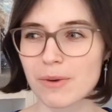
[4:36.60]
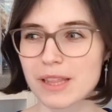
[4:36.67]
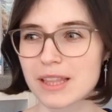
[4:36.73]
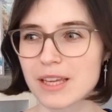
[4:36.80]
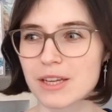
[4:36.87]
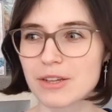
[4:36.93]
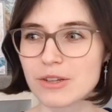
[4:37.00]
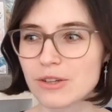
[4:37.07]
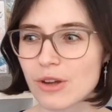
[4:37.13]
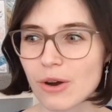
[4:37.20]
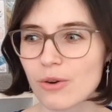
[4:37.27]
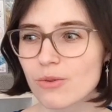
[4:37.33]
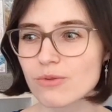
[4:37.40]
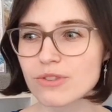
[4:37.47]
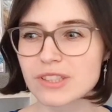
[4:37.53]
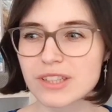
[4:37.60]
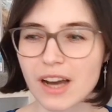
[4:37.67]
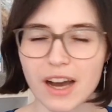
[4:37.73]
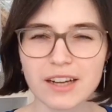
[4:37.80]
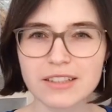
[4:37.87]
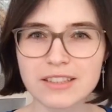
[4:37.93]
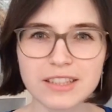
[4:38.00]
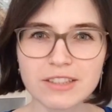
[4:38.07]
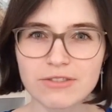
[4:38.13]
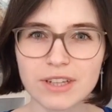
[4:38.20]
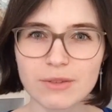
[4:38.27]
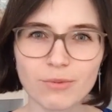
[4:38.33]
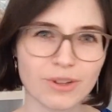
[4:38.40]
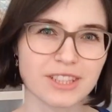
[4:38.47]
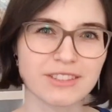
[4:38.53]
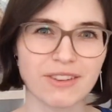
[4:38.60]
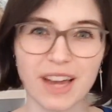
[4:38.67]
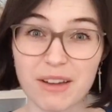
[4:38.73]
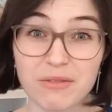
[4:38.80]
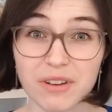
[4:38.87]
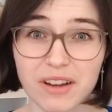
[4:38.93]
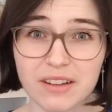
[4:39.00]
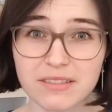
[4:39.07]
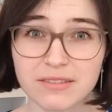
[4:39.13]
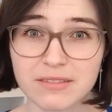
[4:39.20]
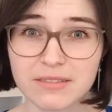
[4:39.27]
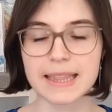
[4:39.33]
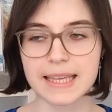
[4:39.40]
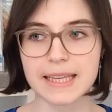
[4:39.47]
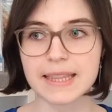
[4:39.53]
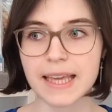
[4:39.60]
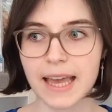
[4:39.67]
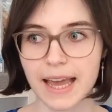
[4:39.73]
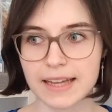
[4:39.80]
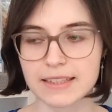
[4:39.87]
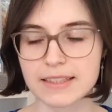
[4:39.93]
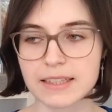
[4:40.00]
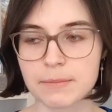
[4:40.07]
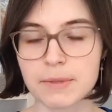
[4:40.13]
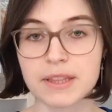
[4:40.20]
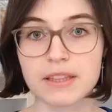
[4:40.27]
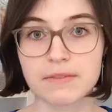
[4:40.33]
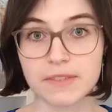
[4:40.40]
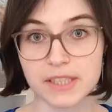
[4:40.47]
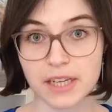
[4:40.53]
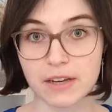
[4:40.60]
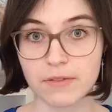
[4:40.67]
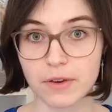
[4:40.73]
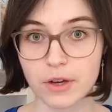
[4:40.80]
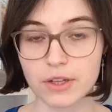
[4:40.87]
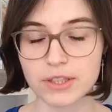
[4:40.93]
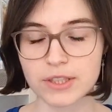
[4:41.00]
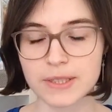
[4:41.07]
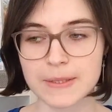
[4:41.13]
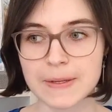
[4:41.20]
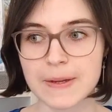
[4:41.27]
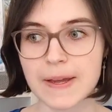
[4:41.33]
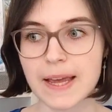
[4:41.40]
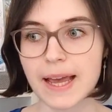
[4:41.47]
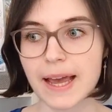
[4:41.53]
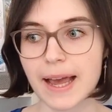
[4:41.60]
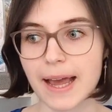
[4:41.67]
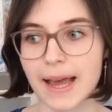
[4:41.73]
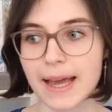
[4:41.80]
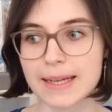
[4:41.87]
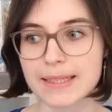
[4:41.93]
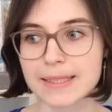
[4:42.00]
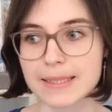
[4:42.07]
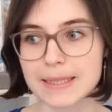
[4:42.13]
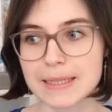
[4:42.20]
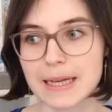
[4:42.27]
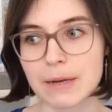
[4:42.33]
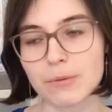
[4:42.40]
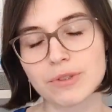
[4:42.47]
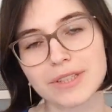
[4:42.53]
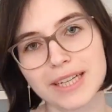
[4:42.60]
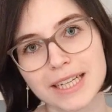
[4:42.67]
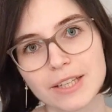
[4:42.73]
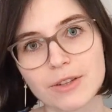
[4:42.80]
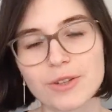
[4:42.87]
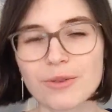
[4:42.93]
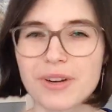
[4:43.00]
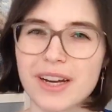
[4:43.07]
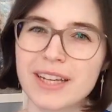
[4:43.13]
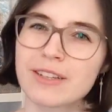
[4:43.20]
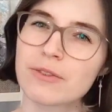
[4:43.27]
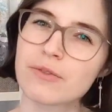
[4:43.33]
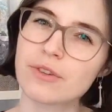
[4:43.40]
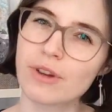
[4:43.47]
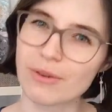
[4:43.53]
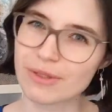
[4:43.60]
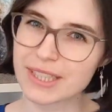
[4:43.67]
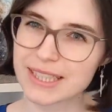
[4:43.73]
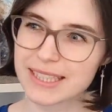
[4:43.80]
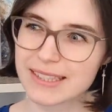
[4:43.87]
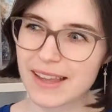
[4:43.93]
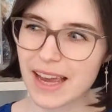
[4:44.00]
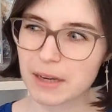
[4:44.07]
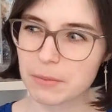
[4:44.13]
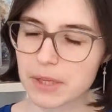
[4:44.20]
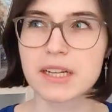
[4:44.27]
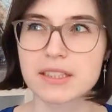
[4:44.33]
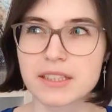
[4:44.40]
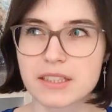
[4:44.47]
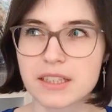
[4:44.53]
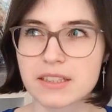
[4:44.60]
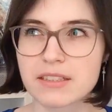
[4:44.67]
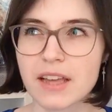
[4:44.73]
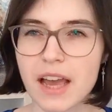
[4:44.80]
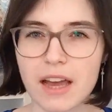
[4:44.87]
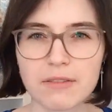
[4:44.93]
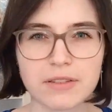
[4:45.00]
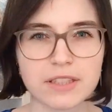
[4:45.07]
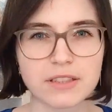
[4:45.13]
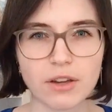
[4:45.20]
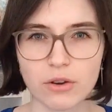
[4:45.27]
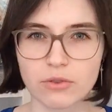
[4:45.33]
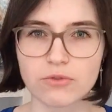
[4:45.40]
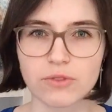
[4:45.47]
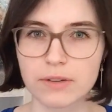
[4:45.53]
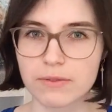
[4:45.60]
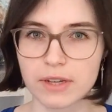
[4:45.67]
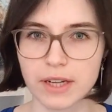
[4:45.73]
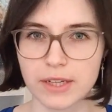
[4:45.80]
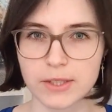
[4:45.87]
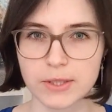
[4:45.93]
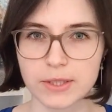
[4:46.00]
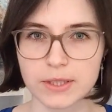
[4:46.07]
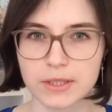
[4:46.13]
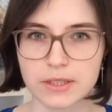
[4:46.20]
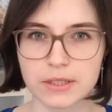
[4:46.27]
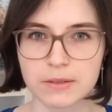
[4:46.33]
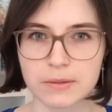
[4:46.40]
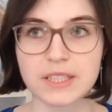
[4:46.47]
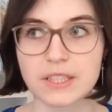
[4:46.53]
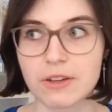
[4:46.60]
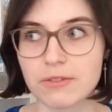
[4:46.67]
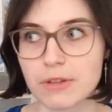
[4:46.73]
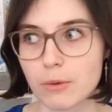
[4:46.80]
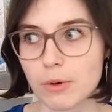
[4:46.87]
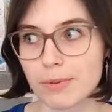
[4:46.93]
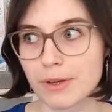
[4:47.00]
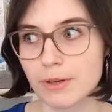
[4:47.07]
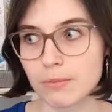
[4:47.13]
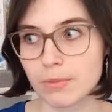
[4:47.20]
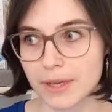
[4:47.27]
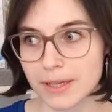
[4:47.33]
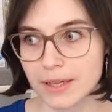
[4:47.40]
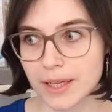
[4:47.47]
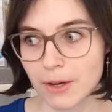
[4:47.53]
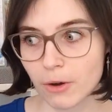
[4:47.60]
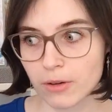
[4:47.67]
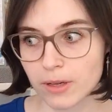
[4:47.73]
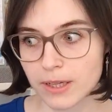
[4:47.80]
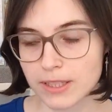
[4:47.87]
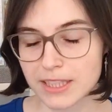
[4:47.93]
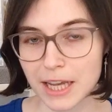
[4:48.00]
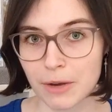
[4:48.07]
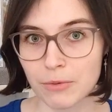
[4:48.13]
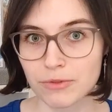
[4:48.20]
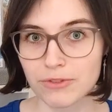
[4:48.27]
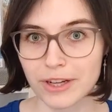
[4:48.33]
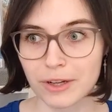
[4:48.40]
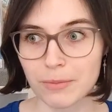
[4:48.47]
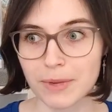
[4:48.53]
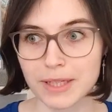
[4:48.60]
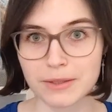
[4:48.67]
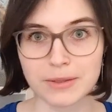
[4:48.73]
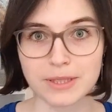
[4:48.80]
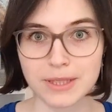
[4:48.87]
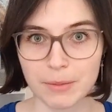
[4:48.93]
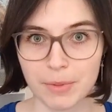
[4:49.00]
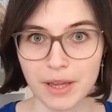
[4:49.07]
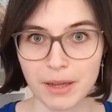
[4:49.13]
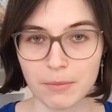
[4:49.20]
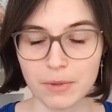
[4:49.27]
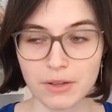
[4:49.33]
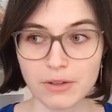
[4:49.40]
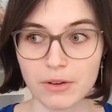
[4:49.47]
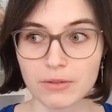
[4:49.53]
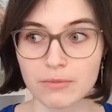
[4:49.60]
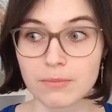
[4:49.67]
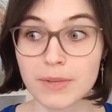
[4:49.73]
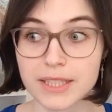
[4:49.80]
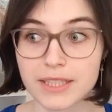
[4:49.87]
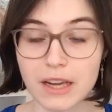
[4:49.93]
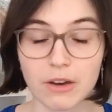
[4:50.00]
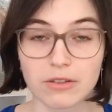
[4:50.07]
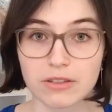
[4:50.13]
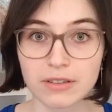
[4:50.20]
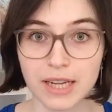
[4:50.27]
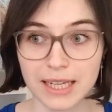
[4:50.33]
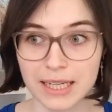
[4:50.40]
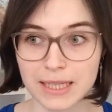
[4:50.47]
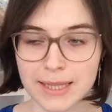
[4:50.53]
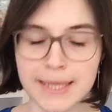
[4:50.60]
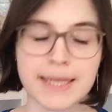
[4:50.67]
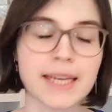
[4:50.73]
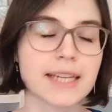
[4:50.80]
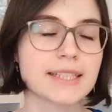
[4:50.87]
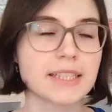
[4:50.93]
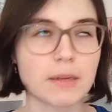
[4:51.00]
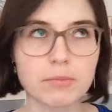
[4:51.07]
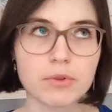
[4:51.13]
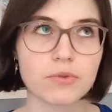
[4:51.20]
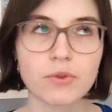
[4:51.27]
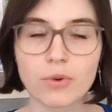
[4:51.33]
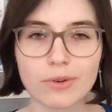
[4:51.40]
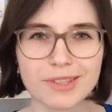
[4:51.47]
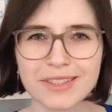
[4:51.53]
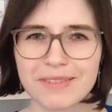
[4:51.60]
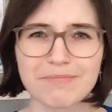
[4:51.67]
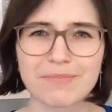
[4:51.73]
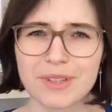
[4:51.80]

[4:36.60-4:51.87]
with no dark secret whatsoever. I think they added him in the Vita version And I would argue you kind of notice that because he doesn't have his own revelations. So if I would be completely honest, I would recommend to skip him. You don't miss out on anything, except of course if